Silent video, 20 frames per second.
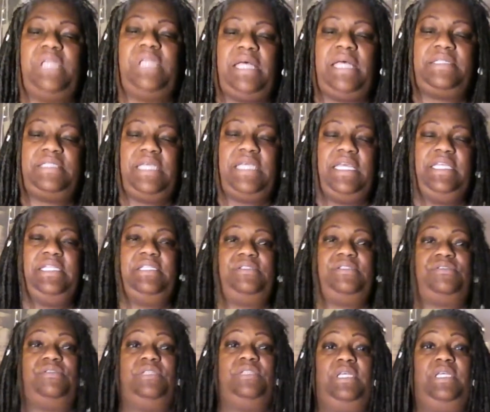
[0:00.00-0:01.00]
and I take
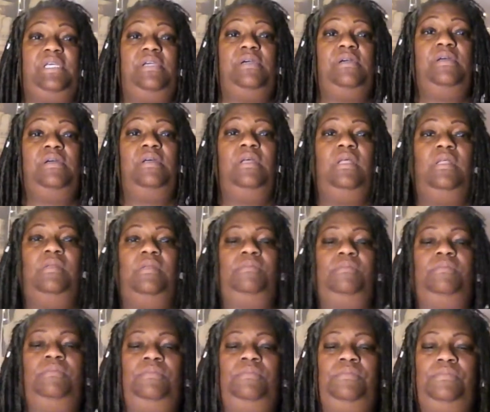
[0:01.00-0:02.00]
this one here.
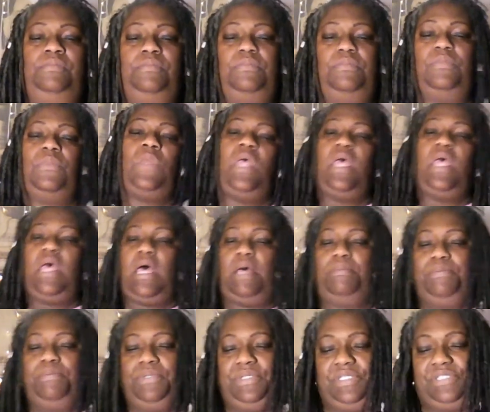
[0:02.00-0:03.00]

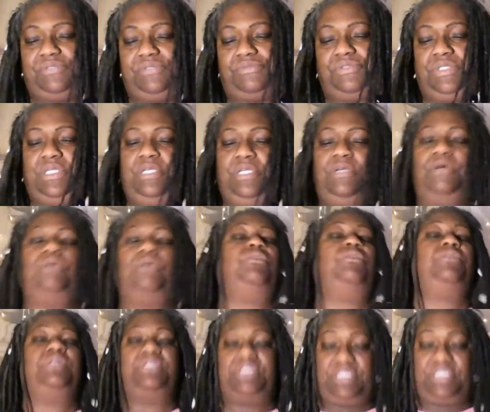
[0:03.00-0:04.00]
I put this one here
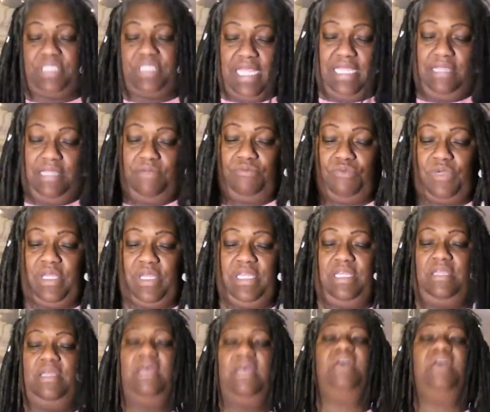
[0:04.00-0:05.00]
on the same
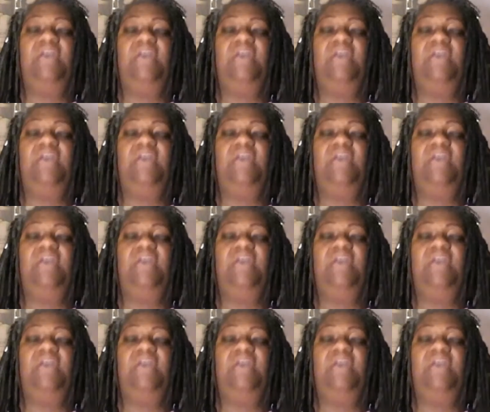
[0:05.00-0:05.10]
way,